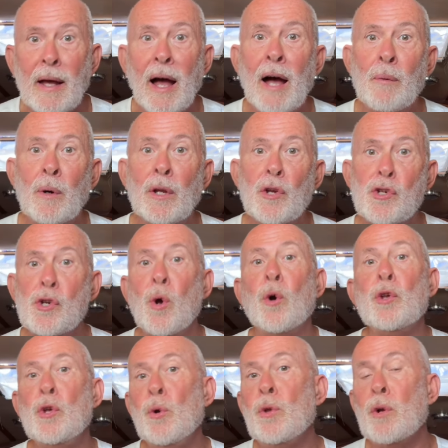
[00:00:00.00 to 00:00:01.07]
I want to show
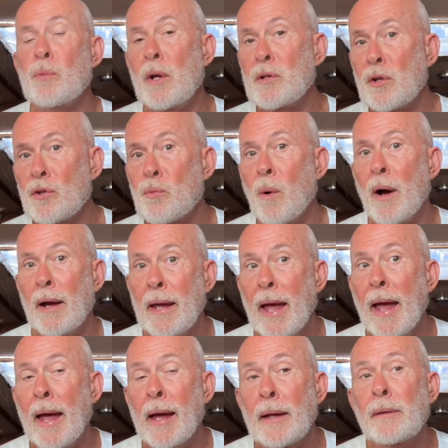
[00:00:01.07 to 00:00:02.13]
you the reasons why.
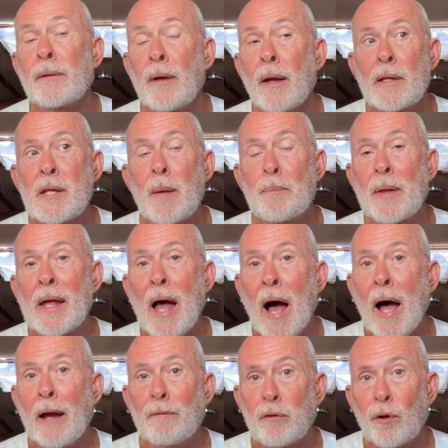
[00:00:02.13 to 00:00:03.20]
And something
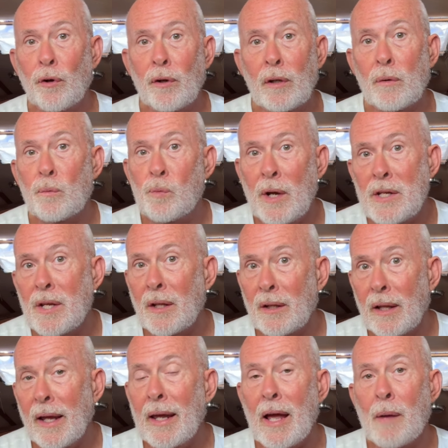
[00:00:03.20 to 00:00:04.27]
I've learned
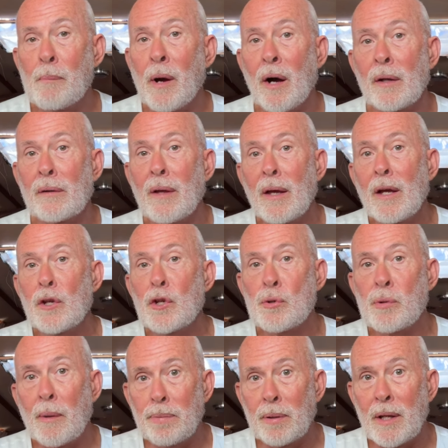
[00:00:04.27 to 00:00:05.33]
recently about
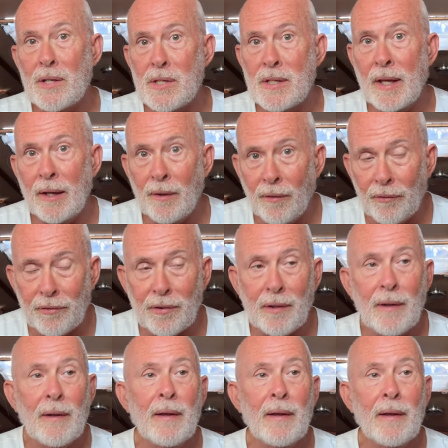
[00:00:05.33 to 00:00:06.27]
dripless seals